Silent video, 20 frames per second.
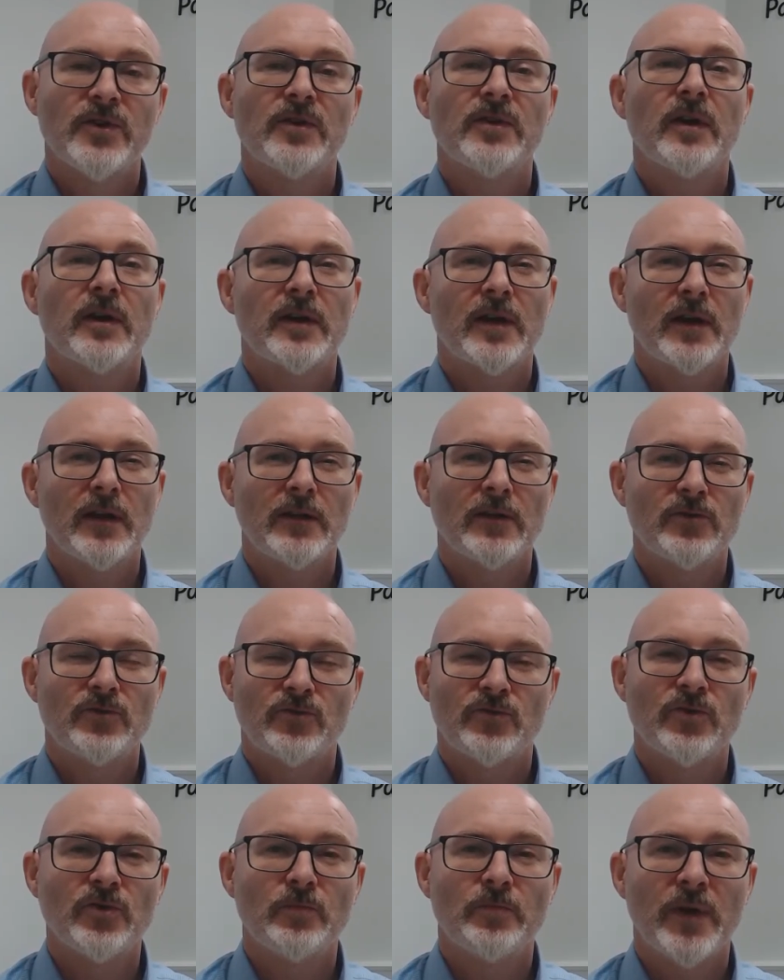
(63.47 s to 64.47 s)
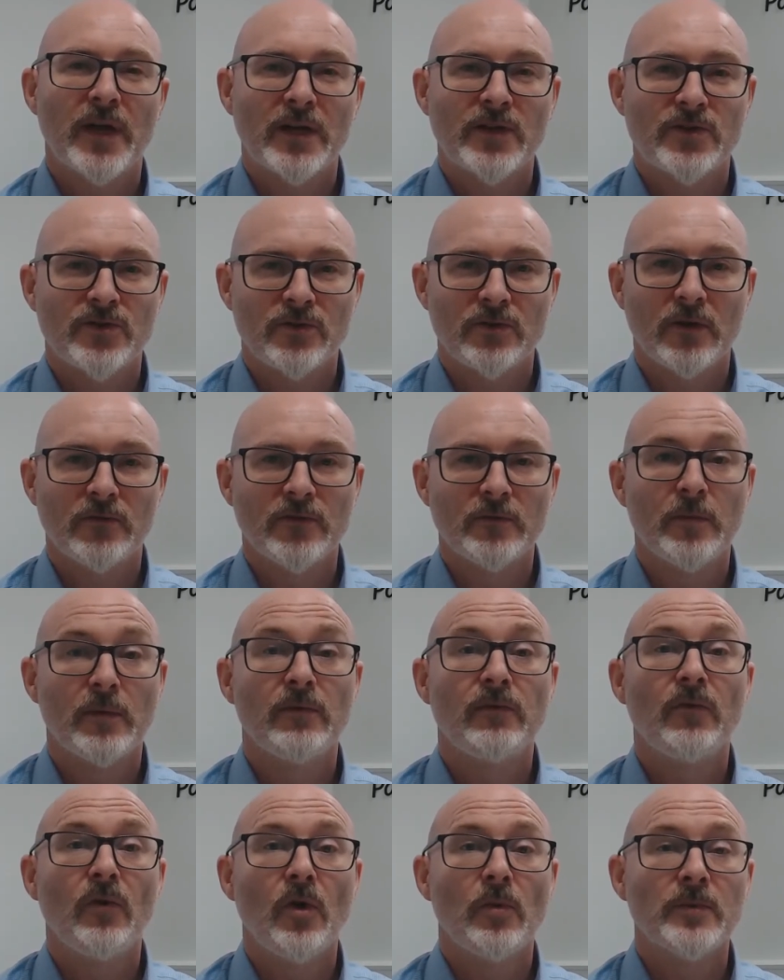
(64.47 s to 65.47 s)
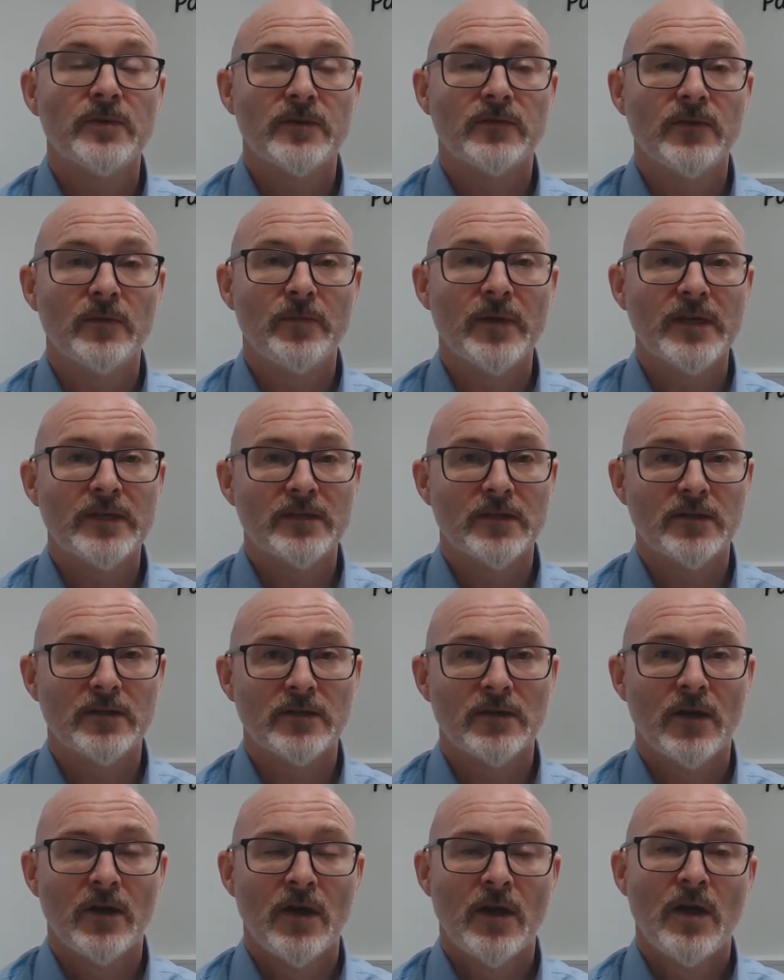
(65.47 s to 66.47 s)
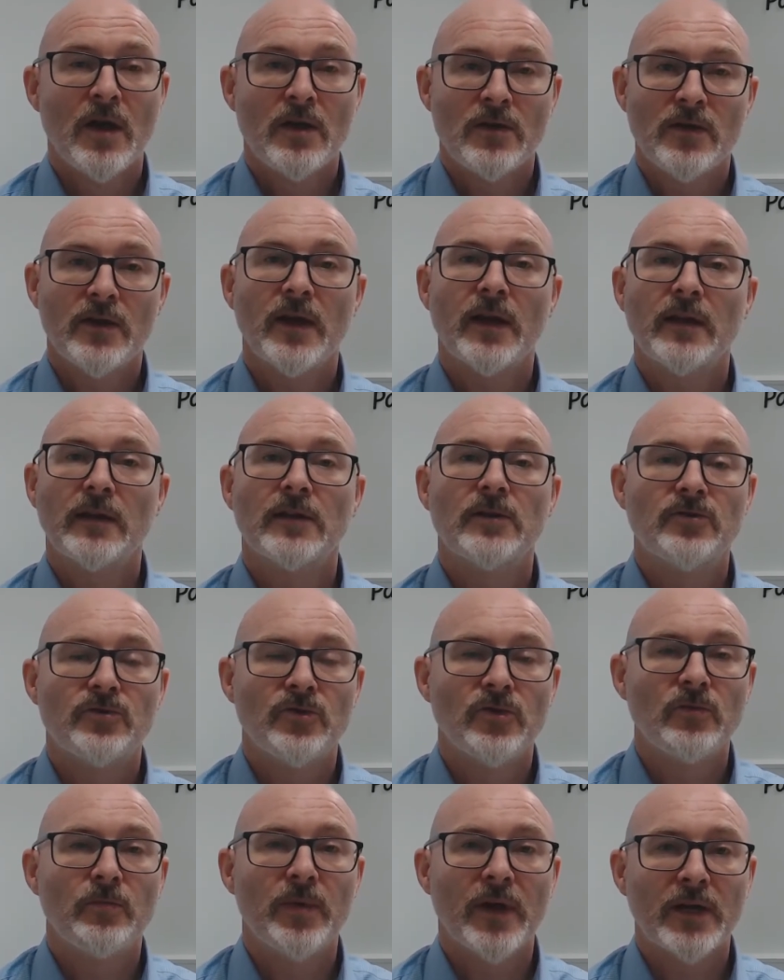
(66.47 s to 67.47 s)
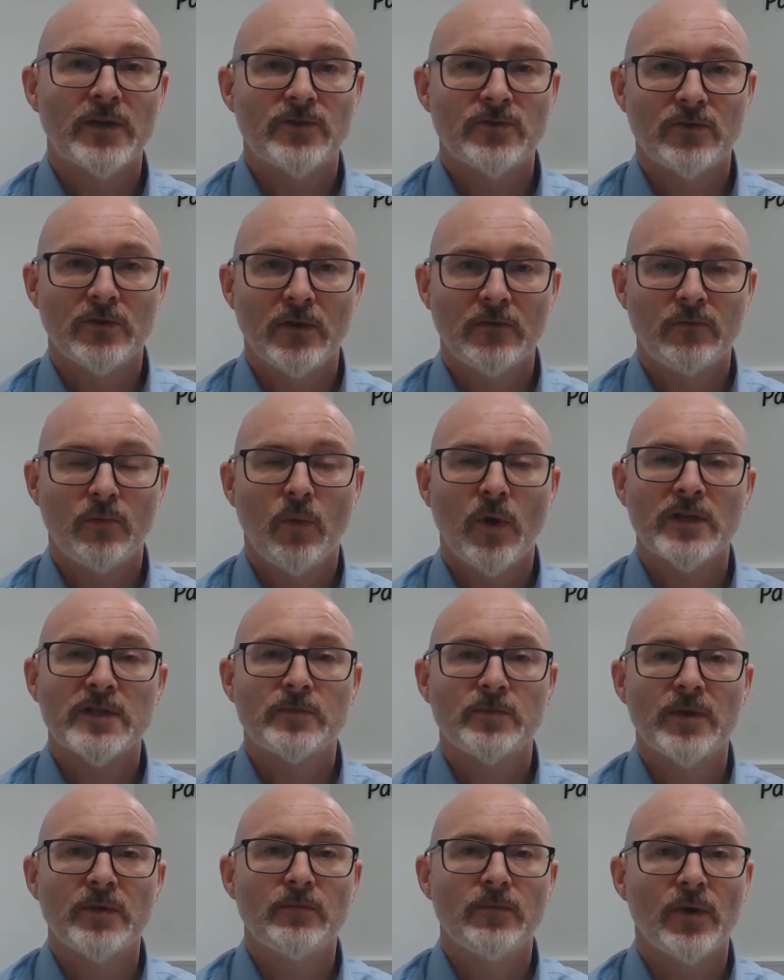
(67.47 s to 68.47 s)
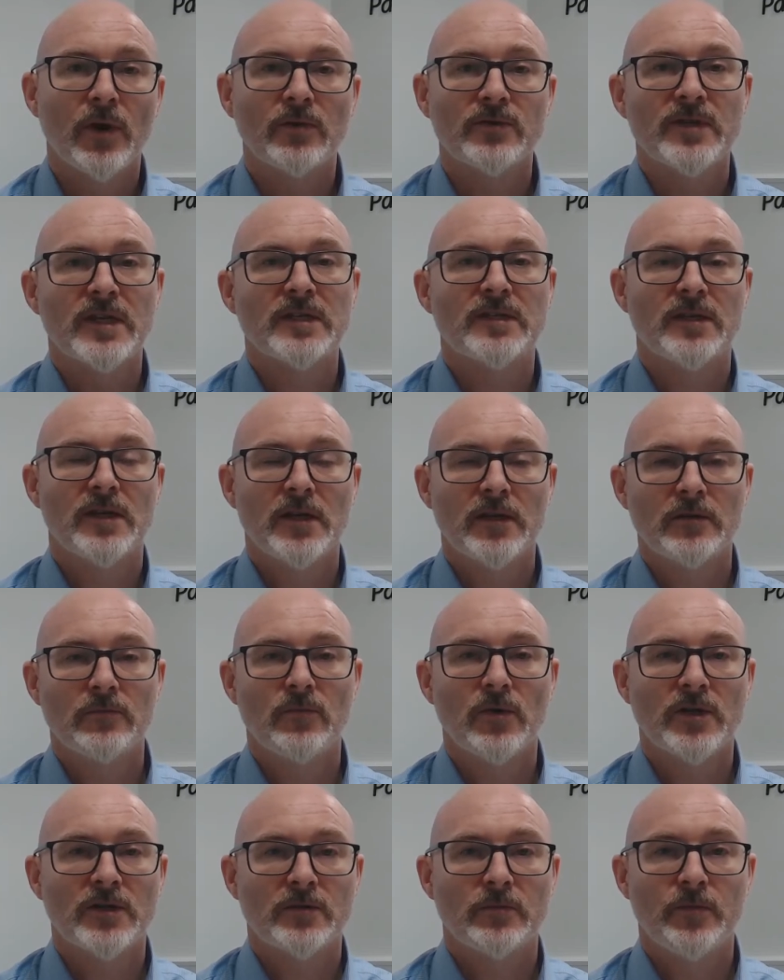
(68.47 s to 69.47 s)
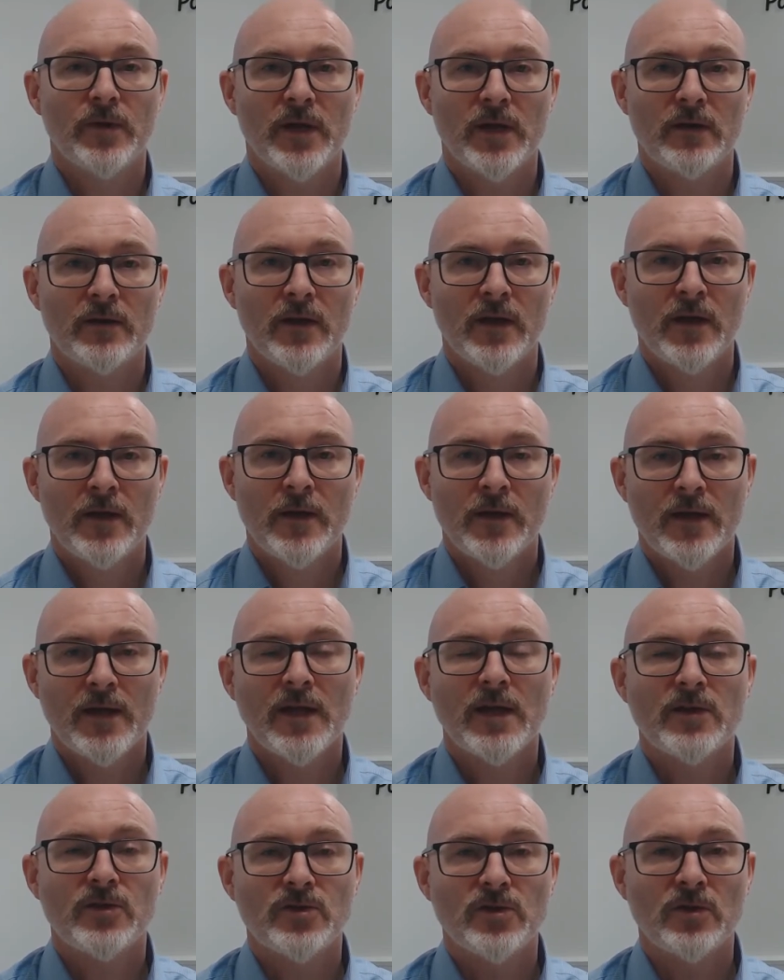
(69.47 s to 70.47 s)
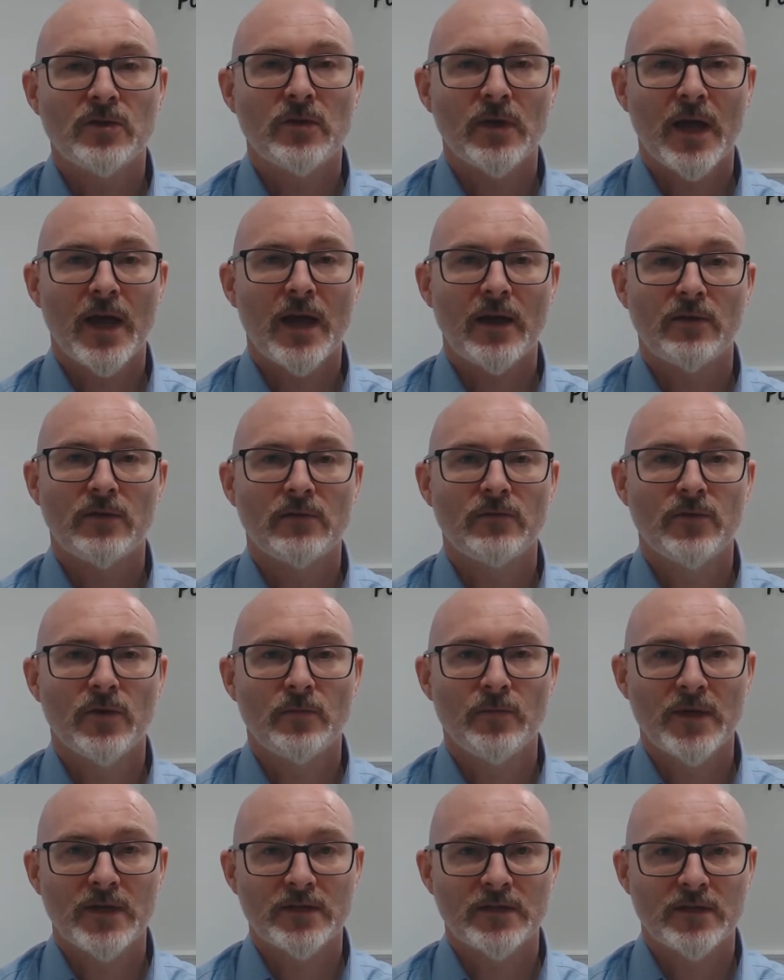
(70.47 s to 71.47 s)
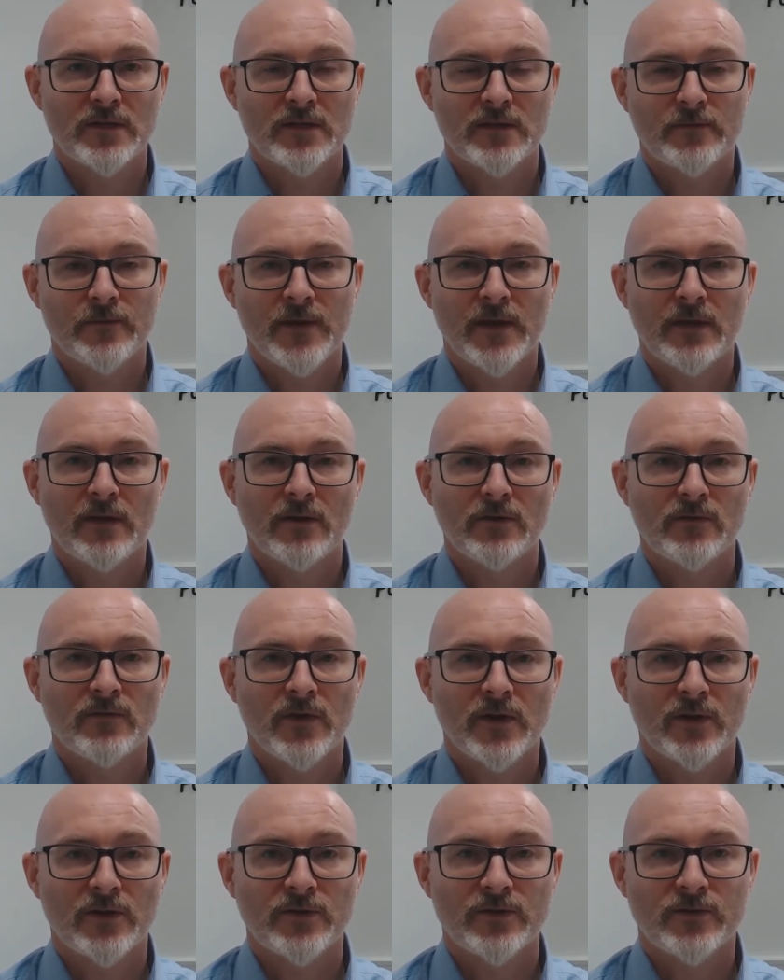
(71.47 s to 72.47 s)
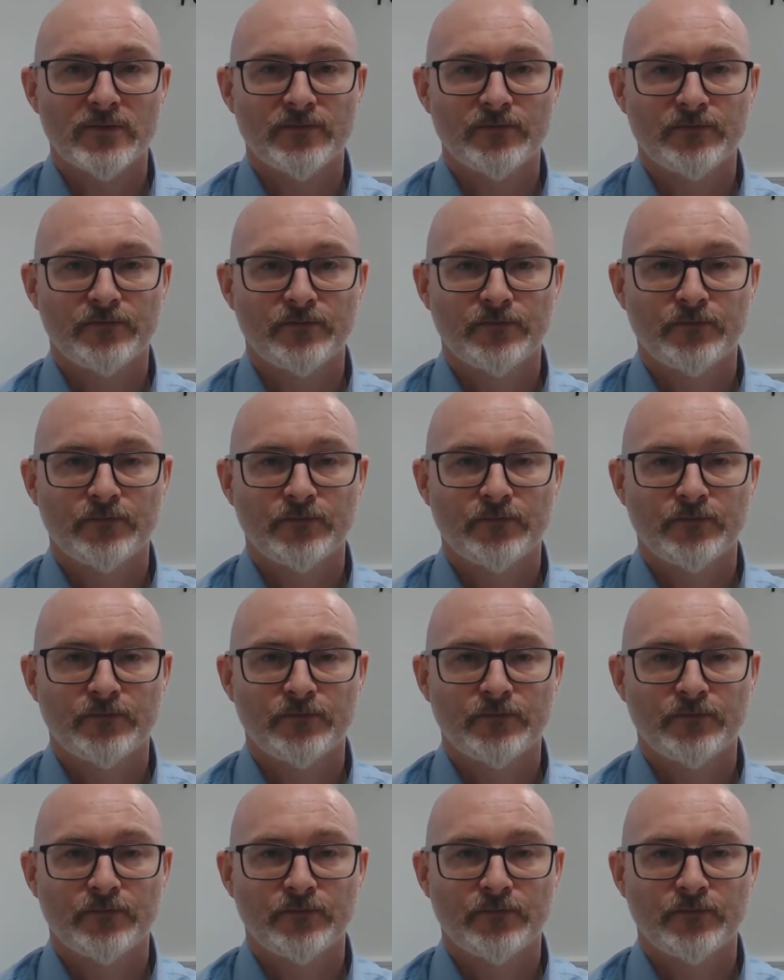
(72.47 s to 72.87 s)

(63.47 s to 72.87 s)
So you're not getting the true picture of the performance of the business. You're getting the true picture of what's being processed in and what's being issued out of your business in those figures.